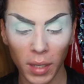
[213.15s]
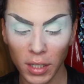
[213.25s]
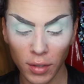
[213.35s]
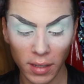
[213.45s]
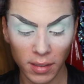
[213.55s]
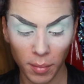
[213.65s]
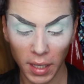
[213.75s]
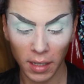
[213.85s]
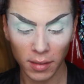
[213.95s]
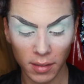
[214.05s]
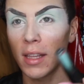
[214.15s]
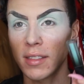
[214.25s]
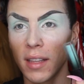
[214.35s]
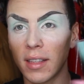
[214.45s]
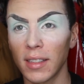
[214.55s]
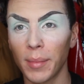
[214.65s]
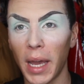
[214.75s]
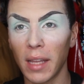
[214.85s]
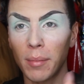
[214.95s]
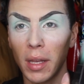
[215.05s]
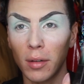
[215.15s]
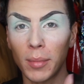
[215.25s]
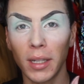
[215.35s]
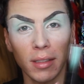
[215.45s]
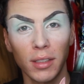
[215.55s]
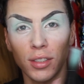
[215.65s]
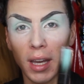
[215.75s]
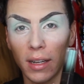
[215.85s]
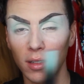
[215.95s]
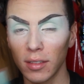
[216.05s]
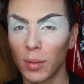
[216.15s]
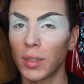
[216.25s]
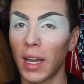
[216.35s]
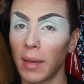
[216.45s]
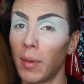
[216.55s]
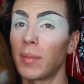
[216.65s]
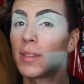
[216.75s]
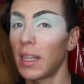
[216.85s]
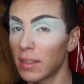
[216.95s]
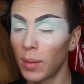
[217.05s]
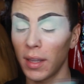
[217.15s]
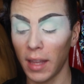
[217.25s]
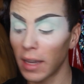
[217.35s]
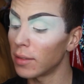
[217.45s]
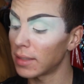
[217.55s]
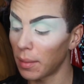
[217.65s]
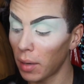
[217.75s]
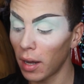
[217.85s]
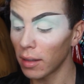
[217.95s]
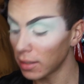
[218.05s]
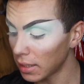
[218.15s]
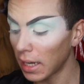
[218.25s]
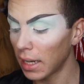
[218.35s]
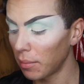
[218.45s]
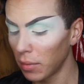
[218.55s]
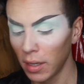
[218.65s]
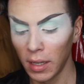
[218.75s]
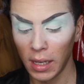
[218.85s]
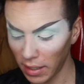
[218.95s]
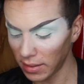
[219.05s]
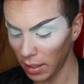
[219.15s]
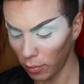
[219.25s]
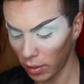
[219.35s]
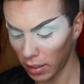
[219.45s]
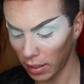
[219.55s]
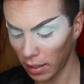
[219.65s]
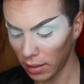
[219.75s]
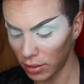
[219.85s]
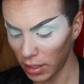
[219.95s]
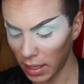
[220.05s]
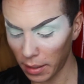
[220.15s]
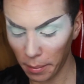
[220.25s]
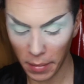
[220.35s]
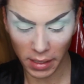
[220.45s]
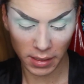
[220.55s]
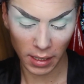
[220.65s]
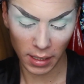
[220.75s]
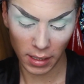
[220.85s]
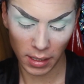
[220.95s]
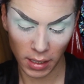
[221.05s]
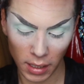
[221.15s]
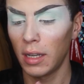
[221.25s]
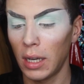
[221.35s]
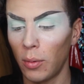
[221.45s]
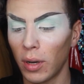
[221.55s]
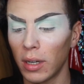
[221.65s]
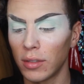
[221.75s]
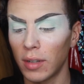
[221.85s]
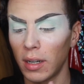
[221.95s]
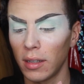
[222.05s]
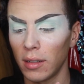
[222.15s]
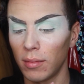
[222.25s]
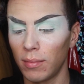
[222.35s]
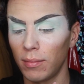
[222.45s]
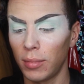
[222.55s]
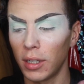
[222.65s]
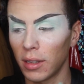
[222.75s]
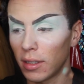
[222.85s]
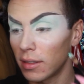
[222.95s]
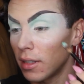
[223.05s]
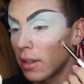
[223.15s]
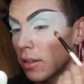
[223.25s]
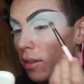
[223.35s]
gonna try something else. They sent these matte and metal melted shadows, which I'm obsessed with. I use them all the time. They sent one in the shade Minted, and we're gonna try to put this in the